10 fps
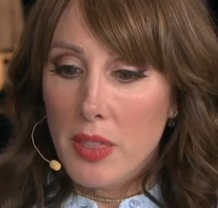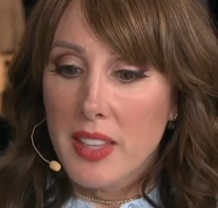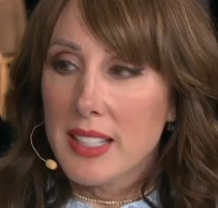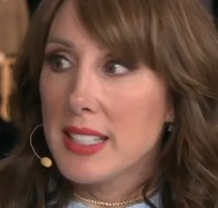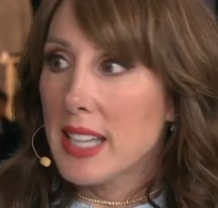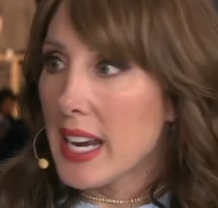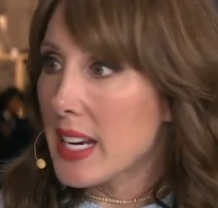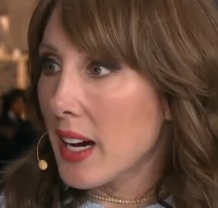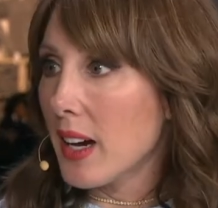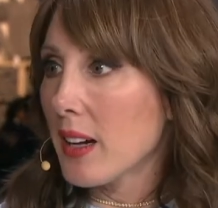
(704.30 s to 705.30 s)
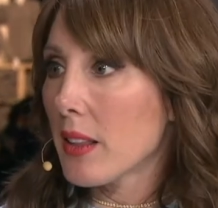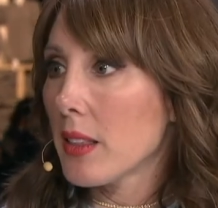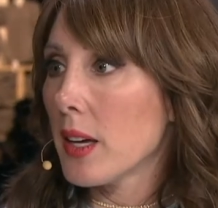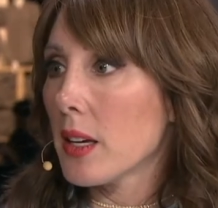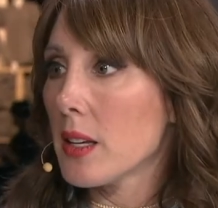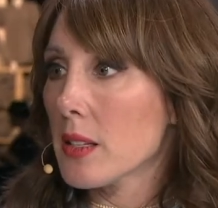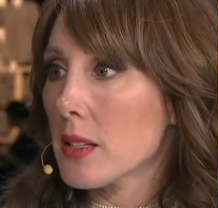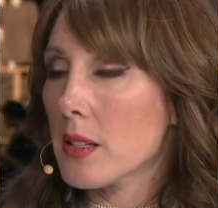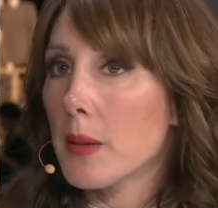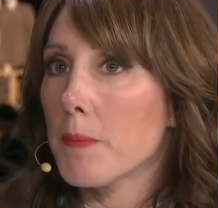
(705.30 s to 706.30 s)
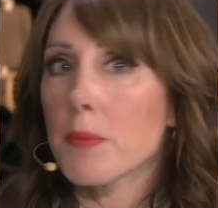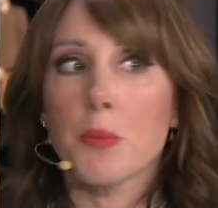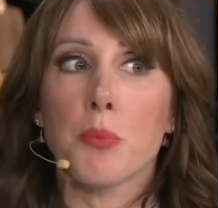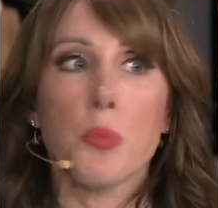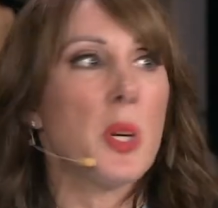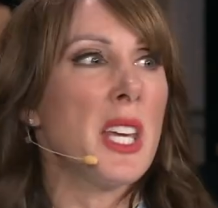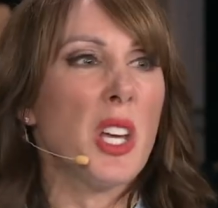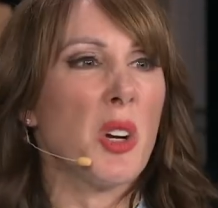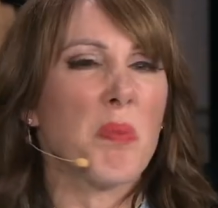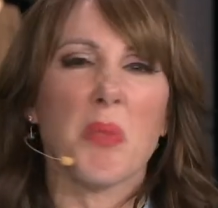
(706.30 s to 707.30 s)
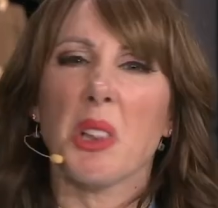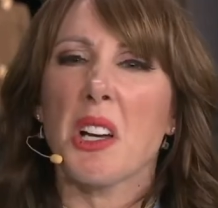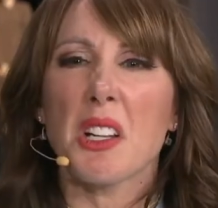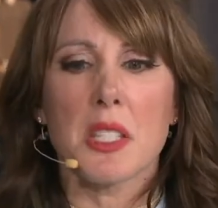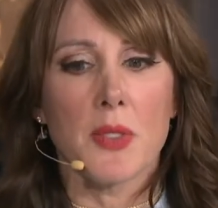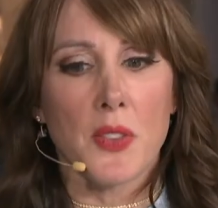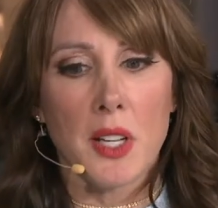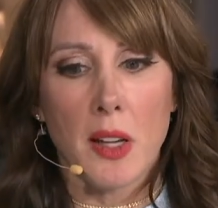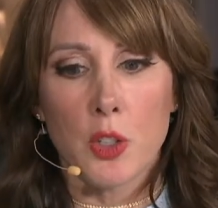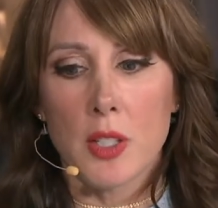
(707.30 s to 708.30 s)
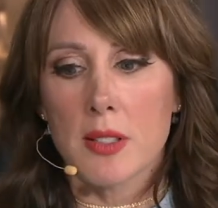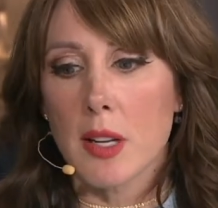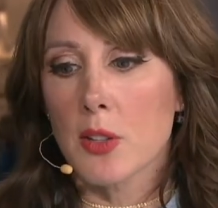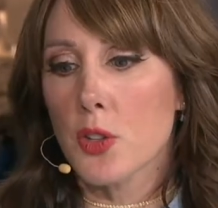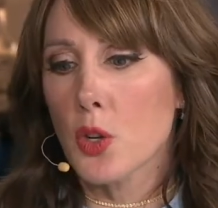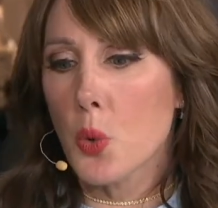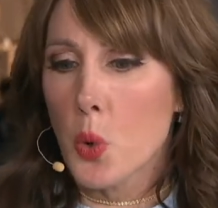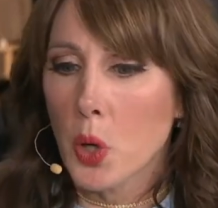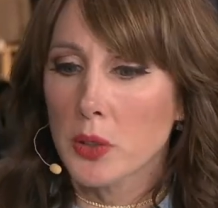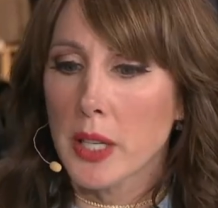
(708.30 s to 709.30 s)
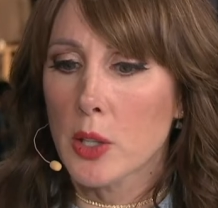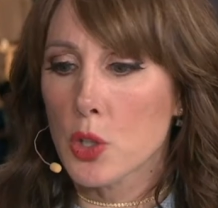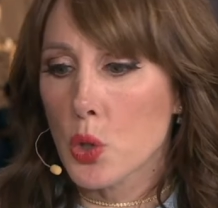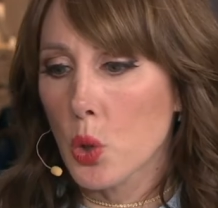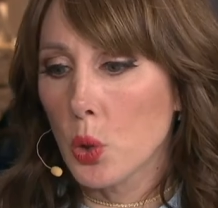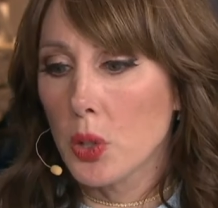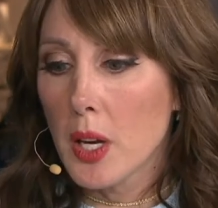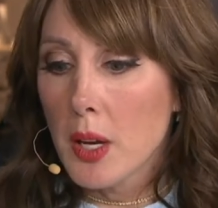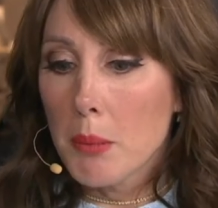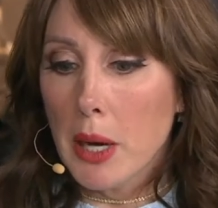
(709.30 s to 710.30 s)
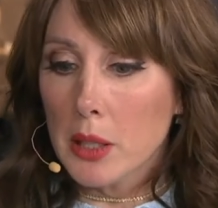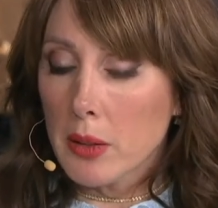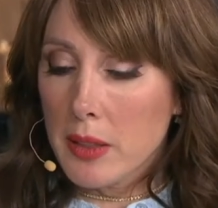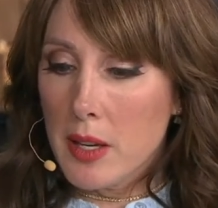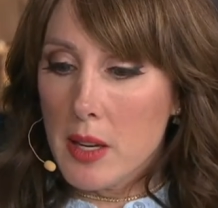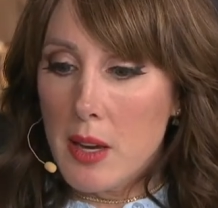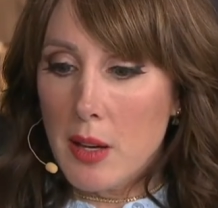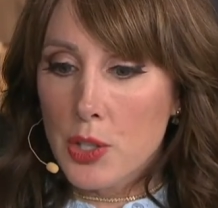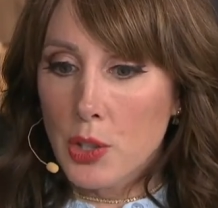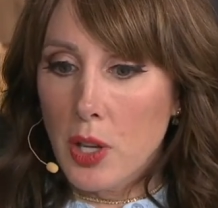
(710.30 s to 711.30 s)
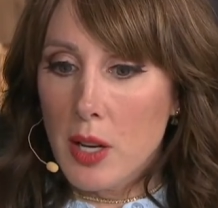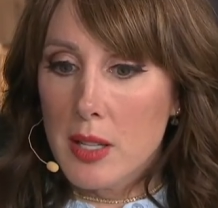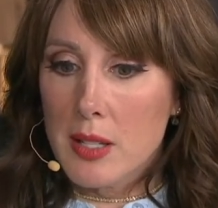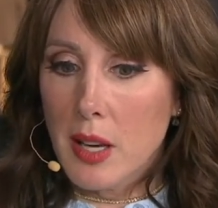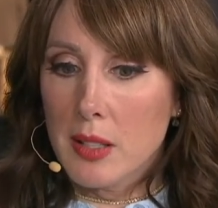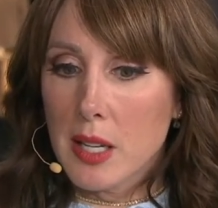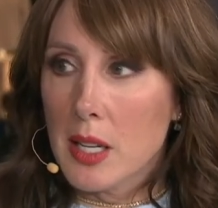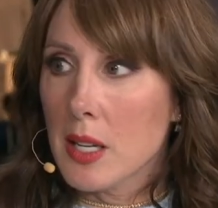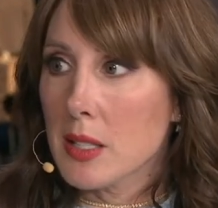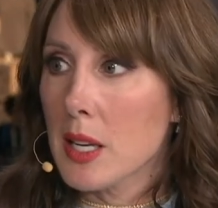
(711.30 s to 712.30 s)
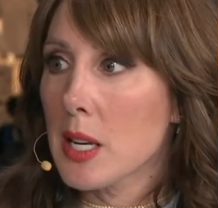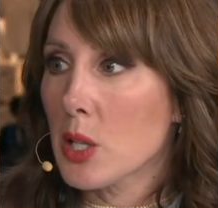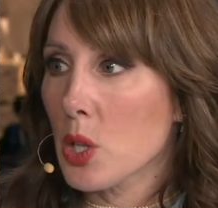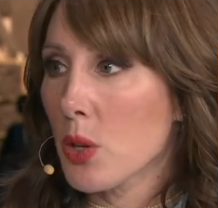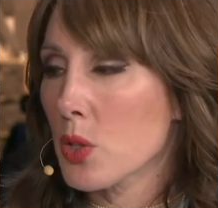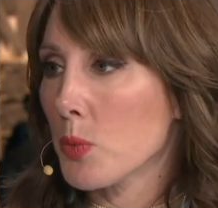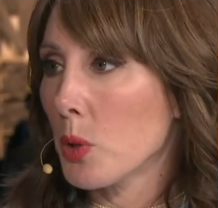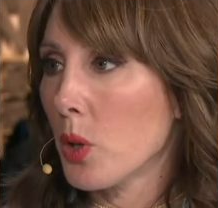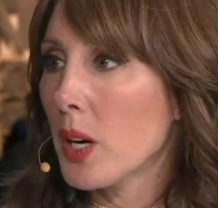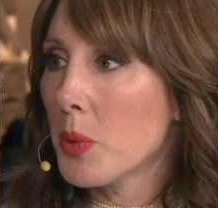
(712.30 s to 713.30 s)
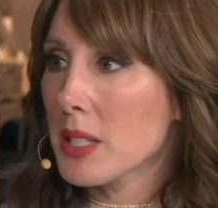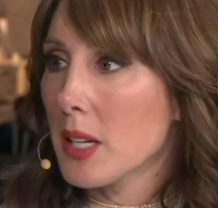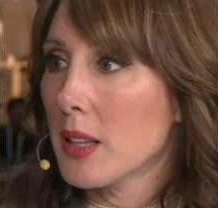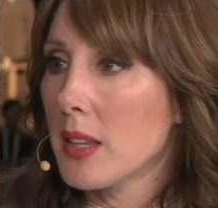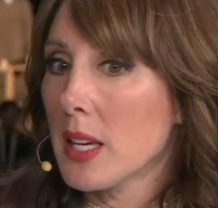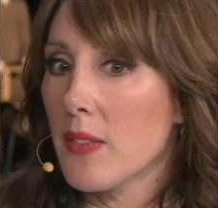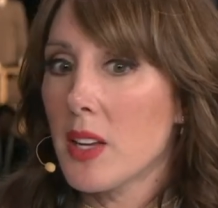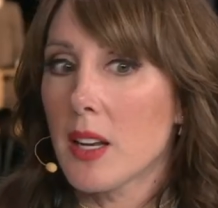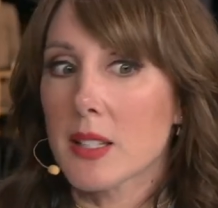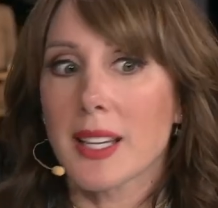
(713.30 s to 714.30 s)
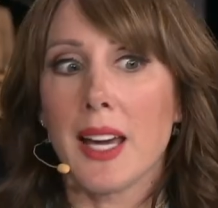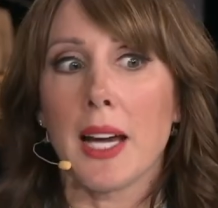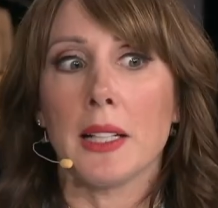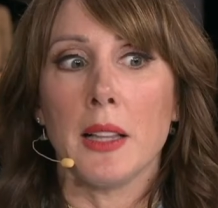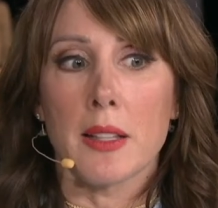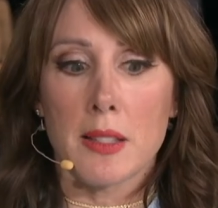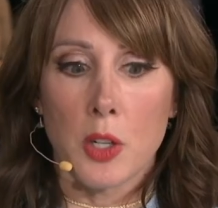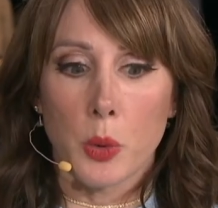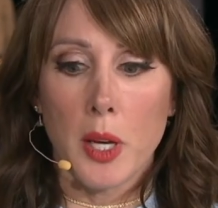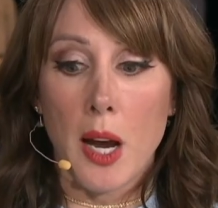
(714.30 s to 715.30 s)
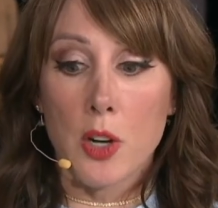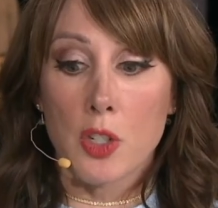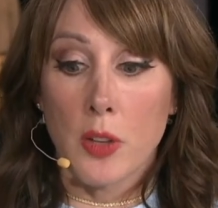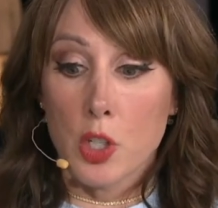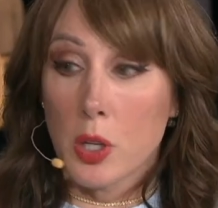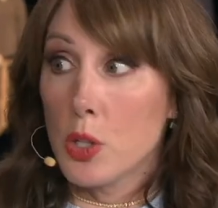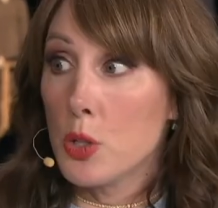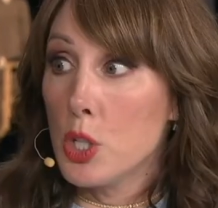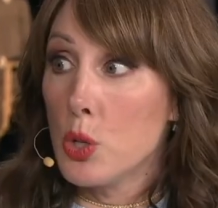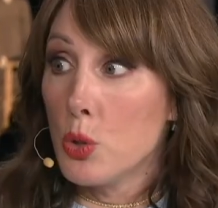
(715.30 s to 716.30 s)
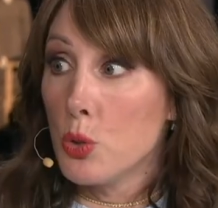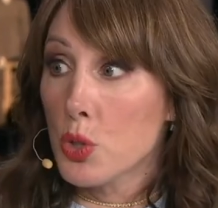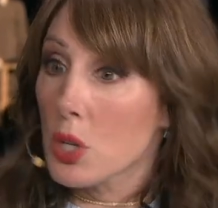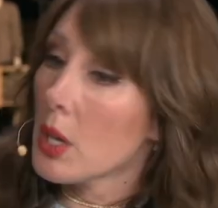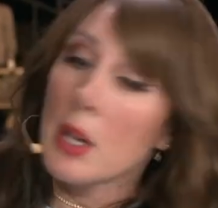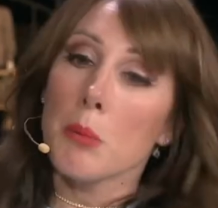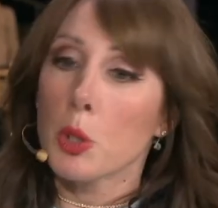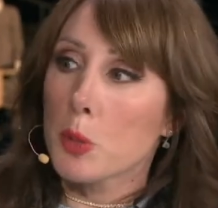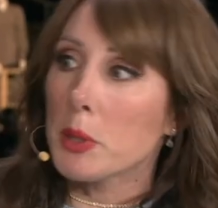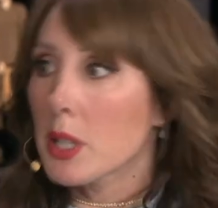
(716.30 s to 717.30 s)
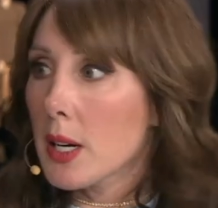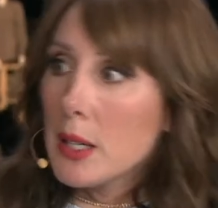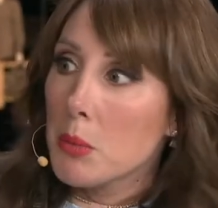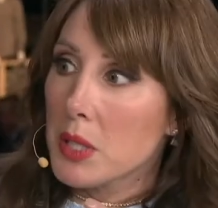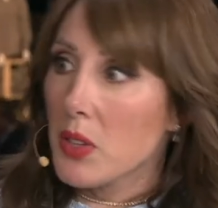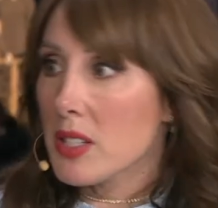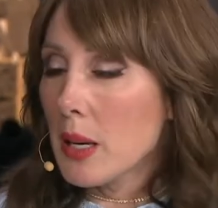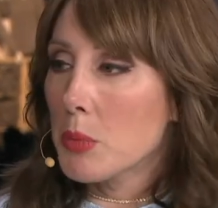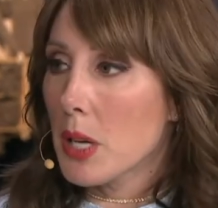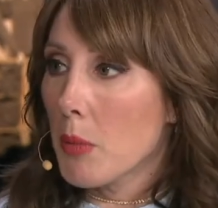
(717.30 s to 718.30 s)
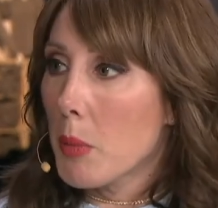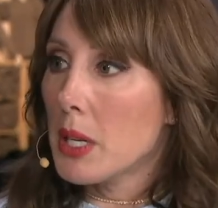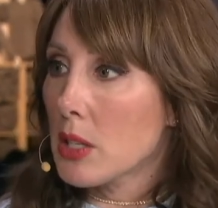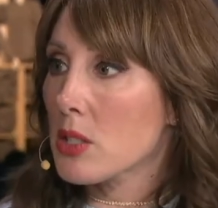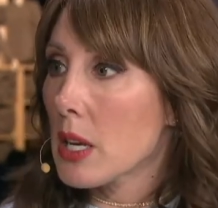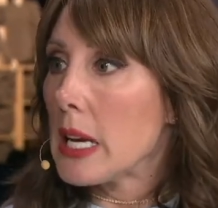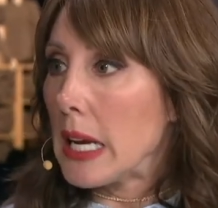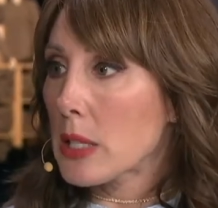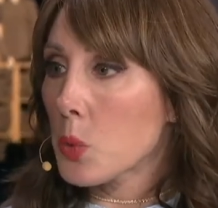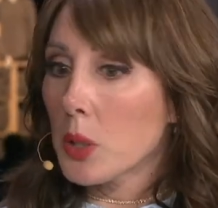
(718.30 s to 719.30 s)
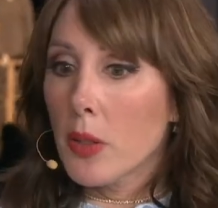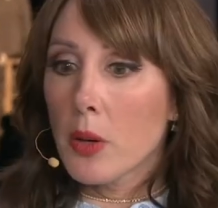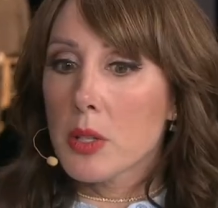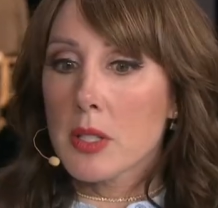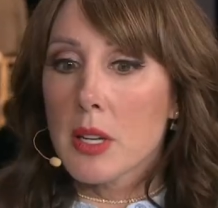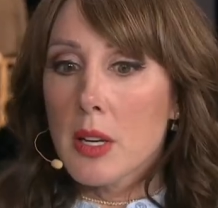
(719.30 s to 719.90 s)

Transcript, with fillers: the data that is, we hear lots of different analogies. Data is the new oil, data is gold. Michael, I think yesterday said data is inexhaustible. I always kind of think of it as a catalyst and a reaction that you can use multiple times at the same time. I mean, it's, it's one of those,